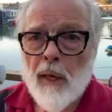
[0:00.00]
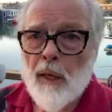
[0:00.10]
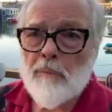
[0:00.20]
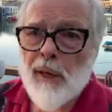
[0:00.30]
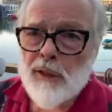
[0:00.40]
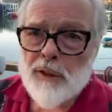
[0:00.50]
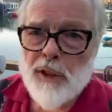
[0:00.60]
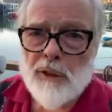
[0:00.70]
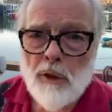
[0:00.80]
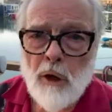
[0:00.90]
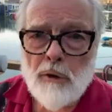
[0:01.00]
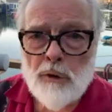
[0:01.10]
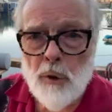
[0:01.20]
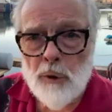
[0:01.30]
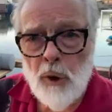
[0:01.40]
It makes sense
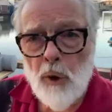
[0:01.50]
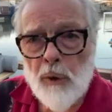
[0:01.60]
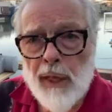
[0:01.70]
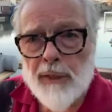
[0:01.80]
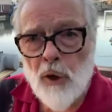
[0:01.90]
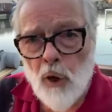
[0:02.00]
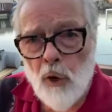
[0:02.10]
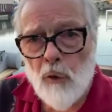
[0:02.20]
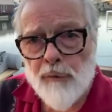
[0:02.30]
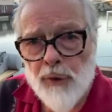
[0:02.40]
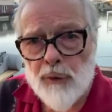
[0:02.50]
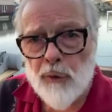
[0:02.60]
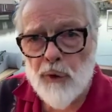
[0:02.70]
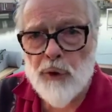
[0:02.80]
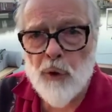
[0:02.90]
also to locate the RO
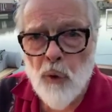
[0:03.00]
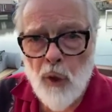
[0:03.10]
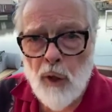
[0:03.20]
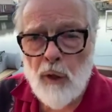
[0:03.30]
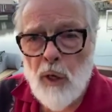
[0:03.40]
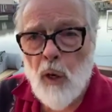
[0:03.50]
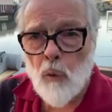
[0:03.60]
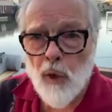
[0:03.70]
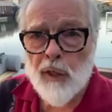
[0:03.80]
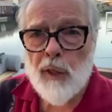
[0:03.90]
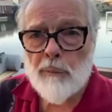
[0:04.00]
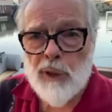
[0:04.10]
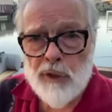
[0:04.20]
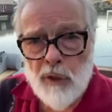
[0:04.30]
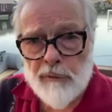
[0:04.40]
filter ashore where it can
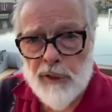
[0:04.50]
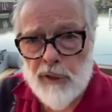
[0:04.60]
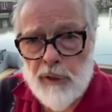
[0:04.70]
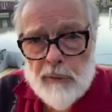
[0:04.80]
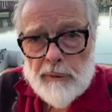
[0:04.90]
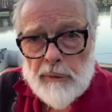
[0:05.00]
be serviced.